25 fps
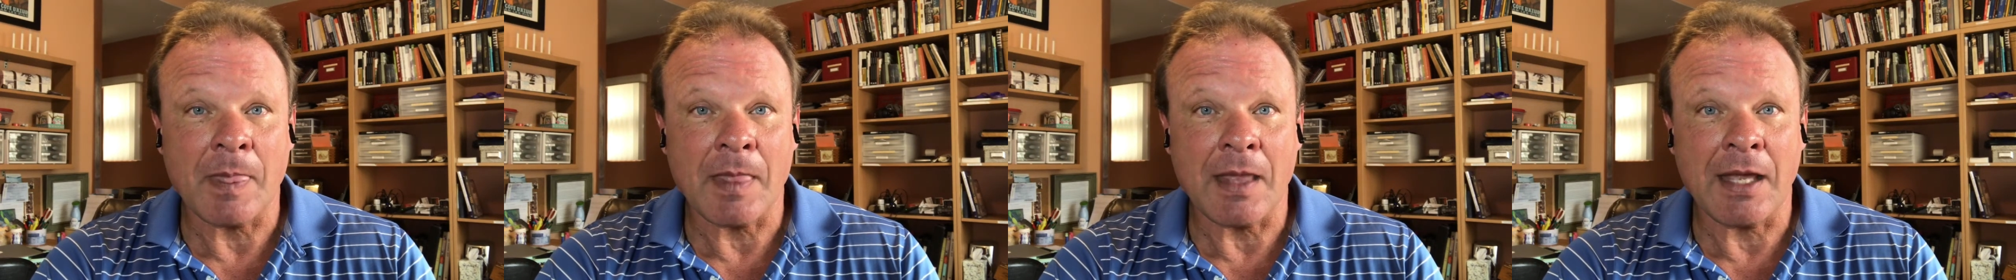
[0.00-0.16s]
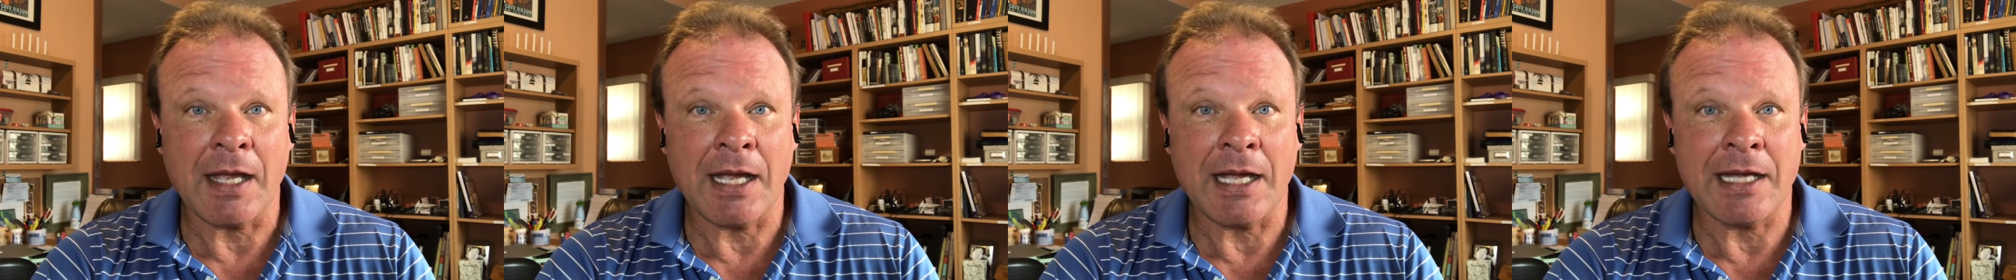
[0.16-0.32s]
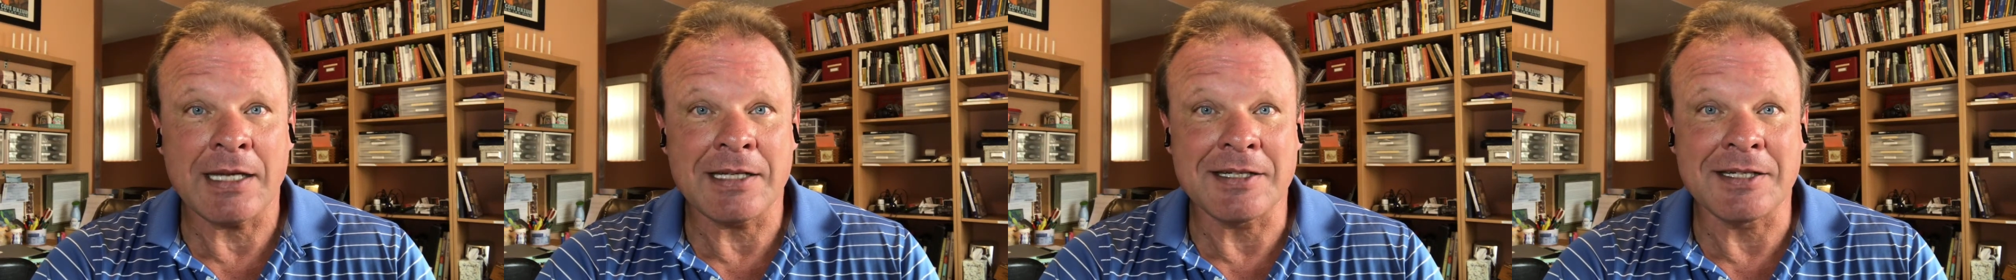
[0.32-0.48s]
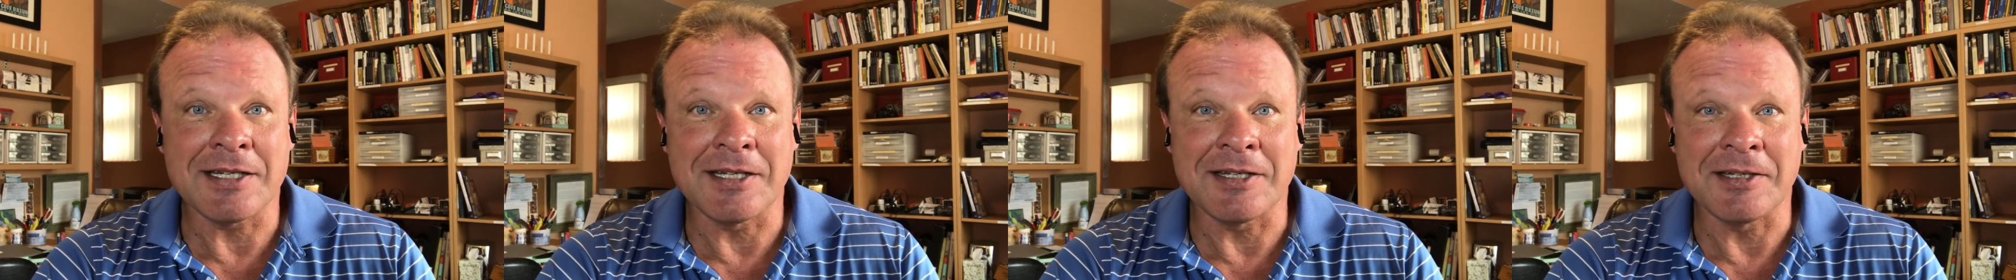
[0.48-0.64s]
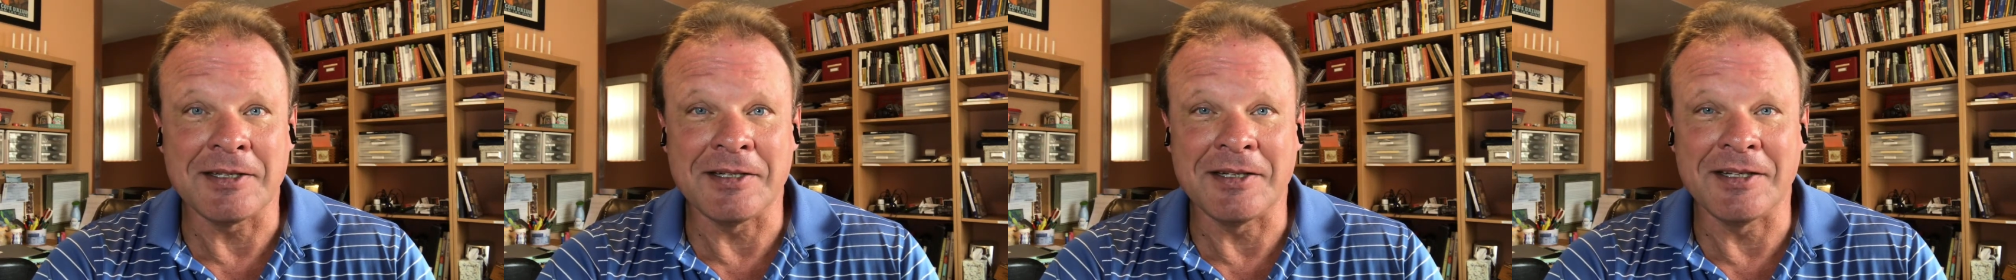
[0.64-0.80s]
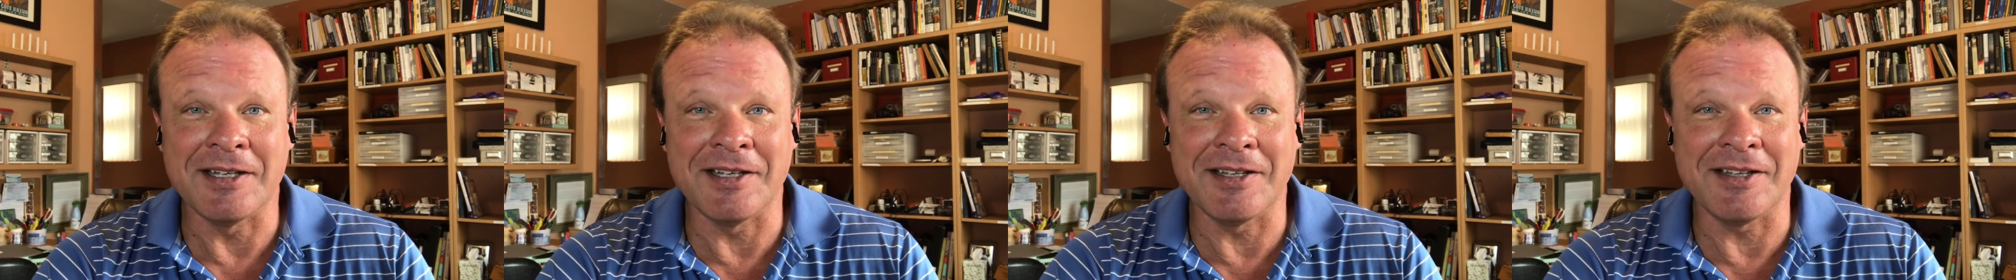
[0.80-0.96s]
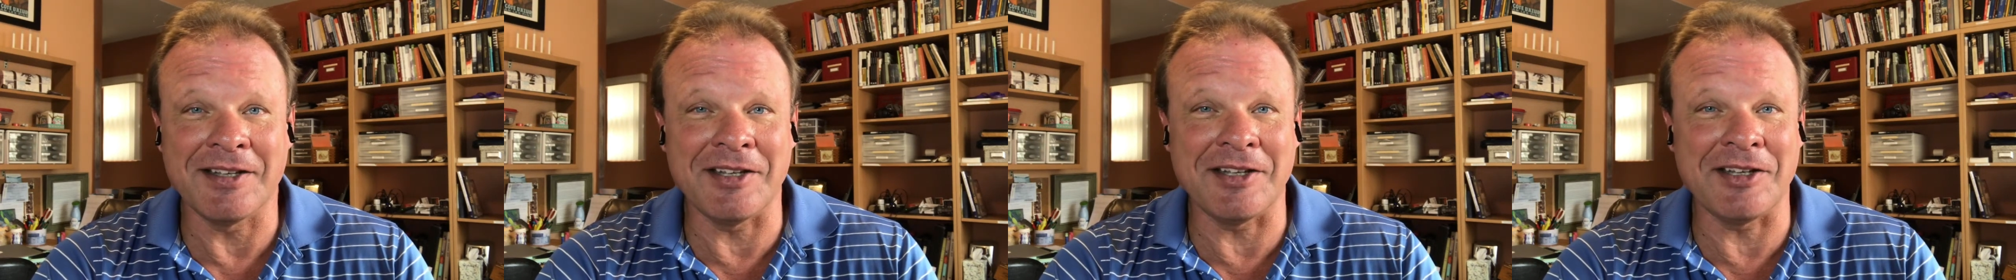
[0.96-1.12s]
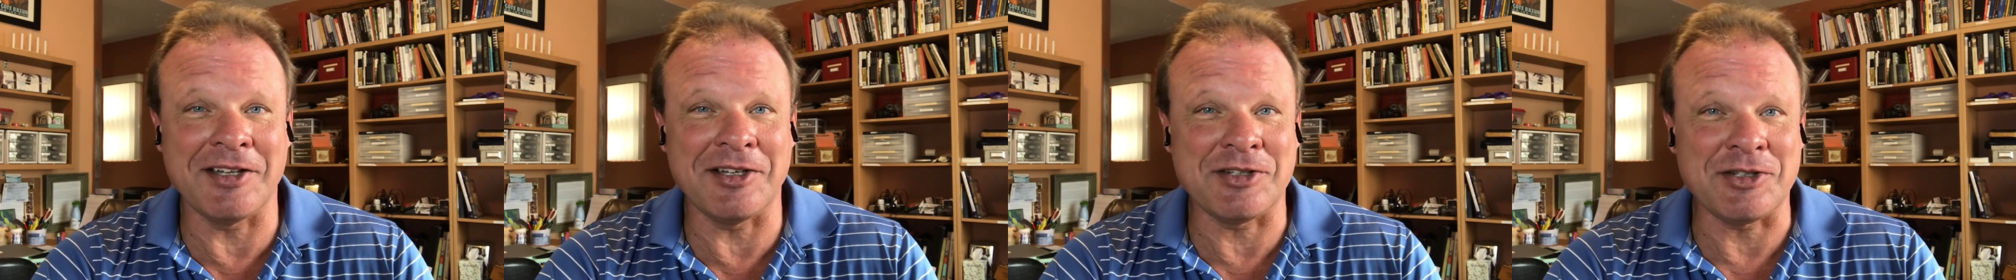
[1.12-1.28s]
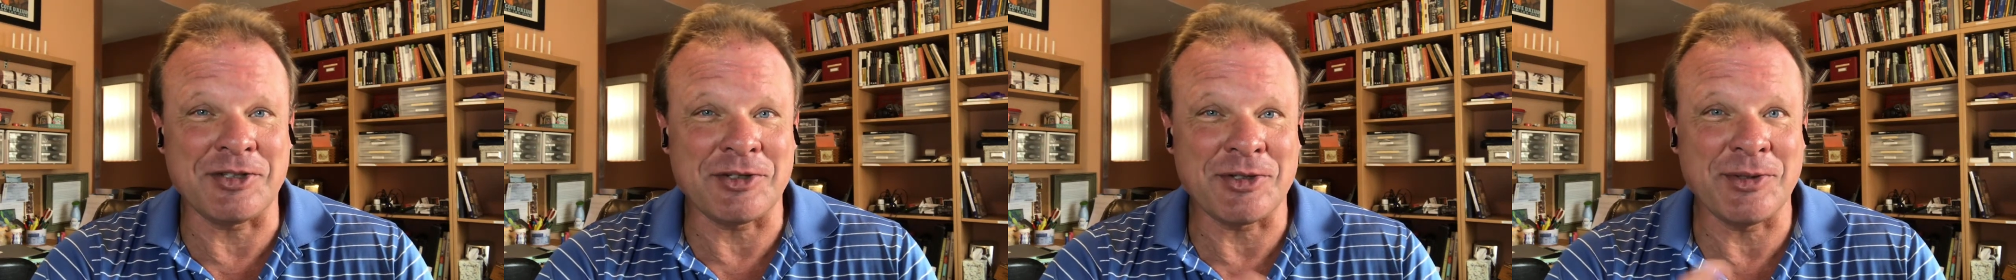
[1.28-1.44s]
And
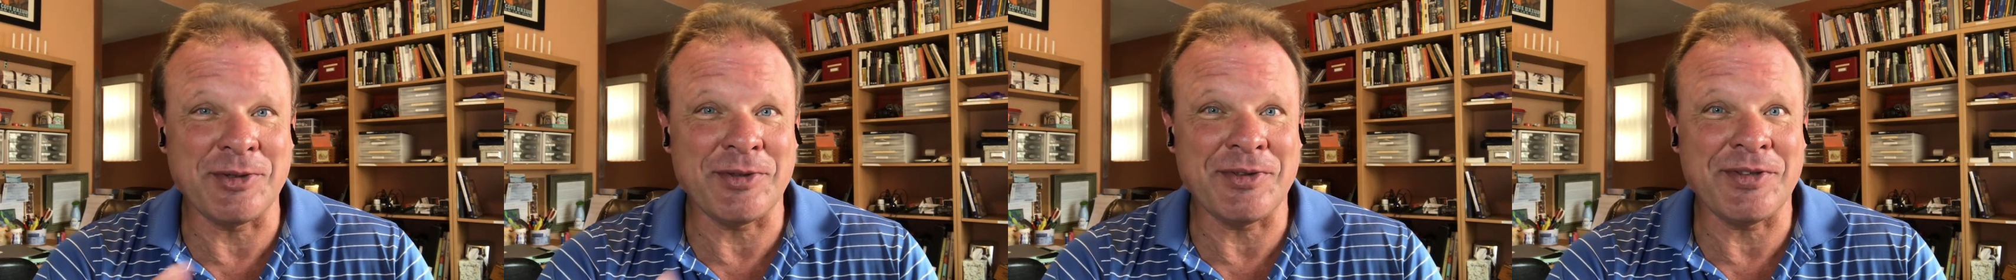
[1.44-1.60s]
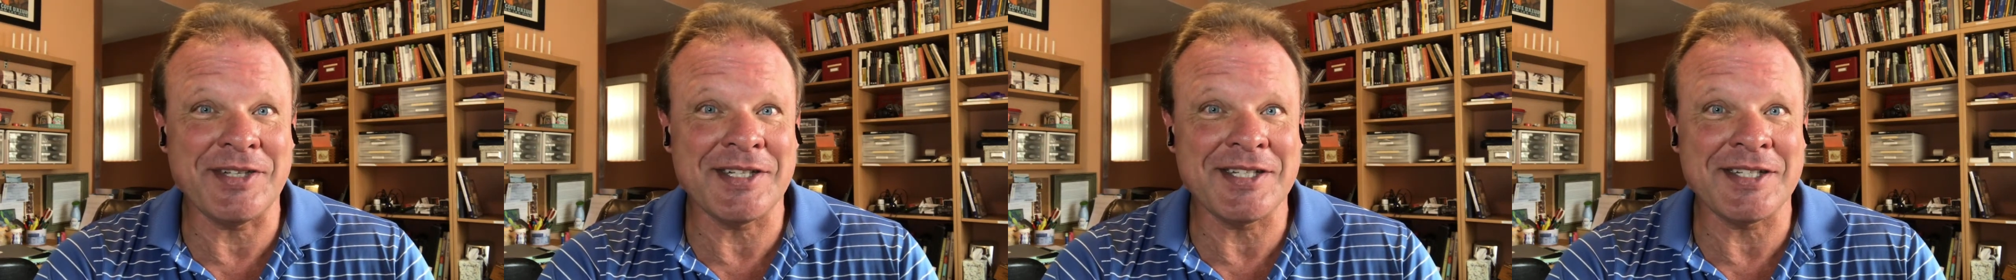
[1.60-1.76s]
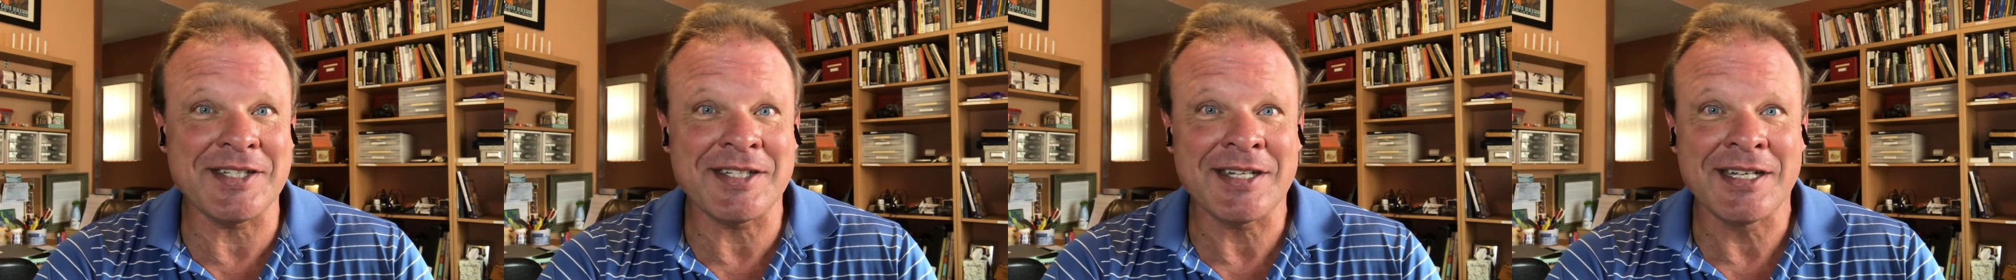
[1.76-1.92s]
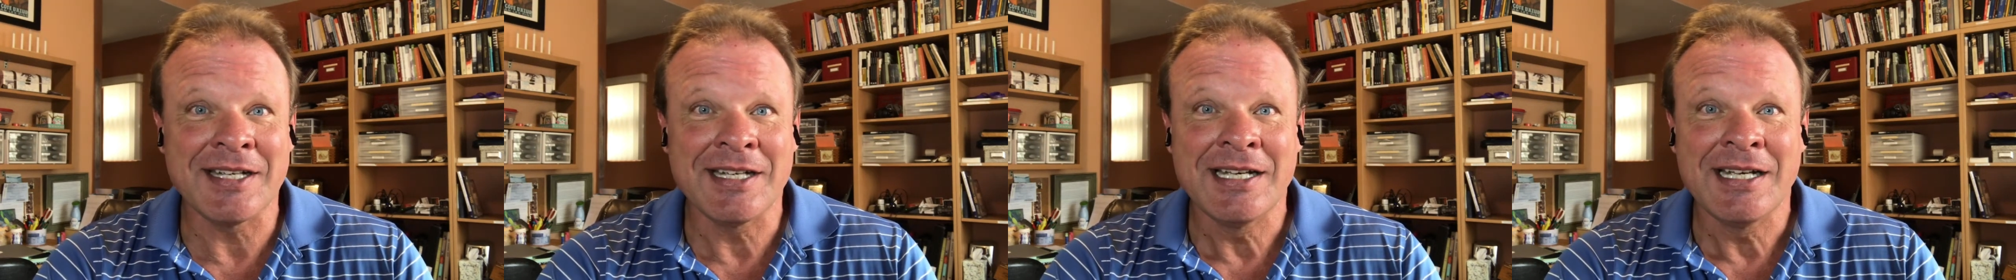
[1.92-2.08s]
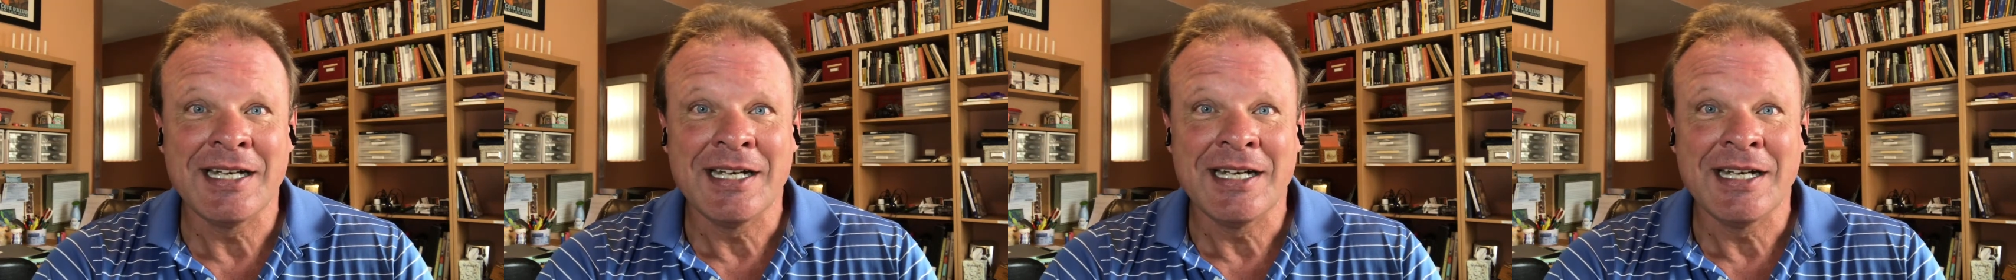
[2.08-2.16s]
the truth is,